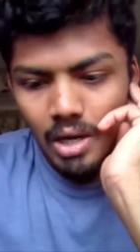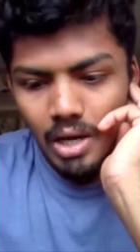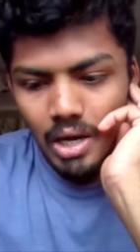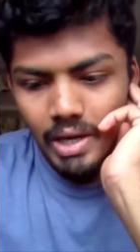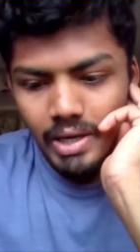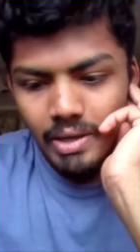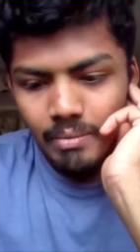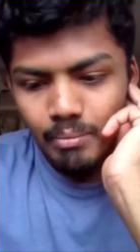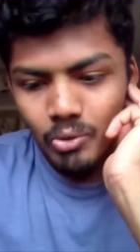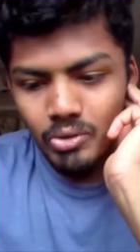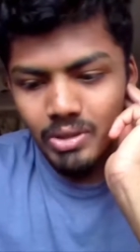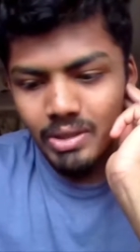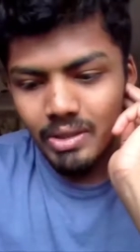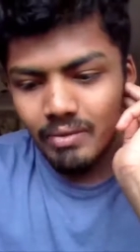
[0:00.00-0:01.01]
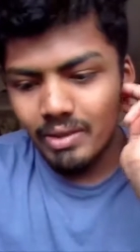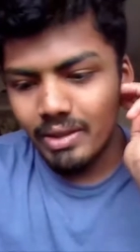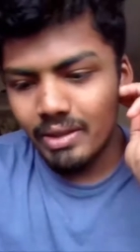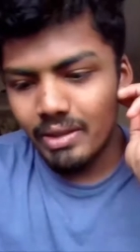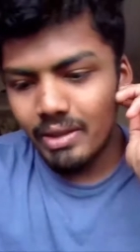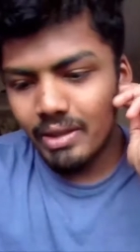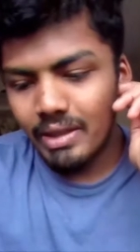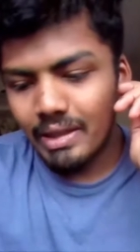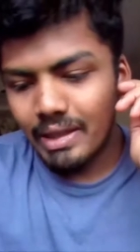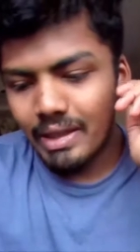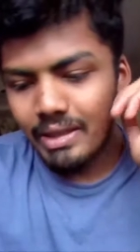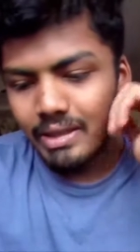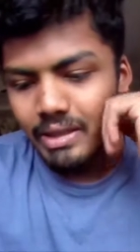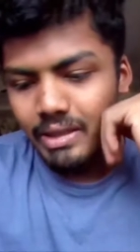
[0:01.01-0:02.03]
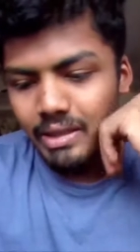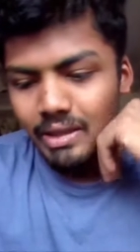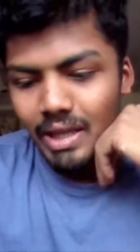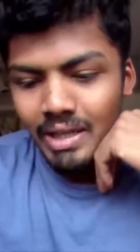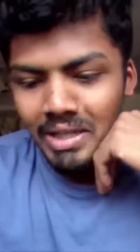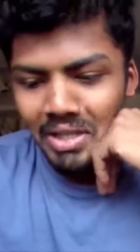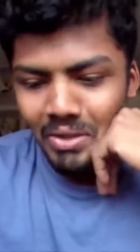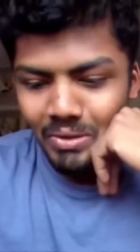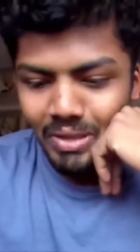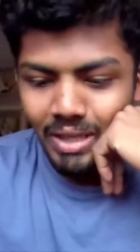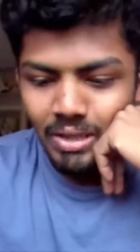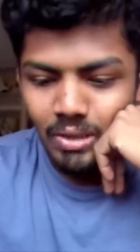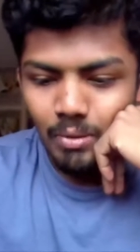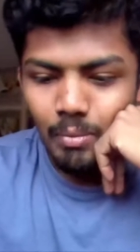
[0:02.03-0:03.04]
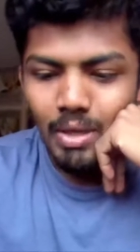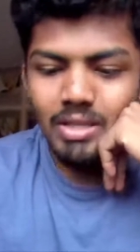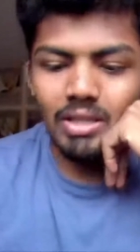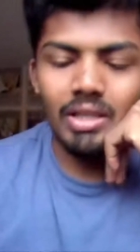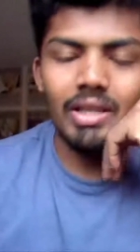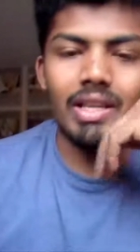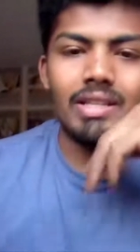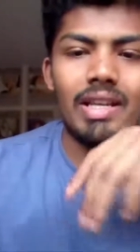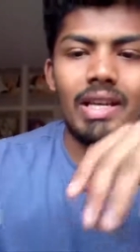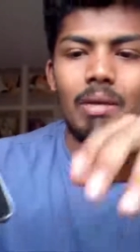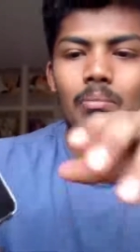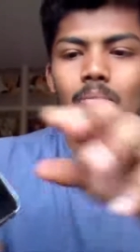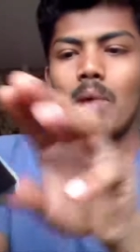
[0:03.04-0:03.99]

I am positively elated. Thank you, thank you. Basically, there's like a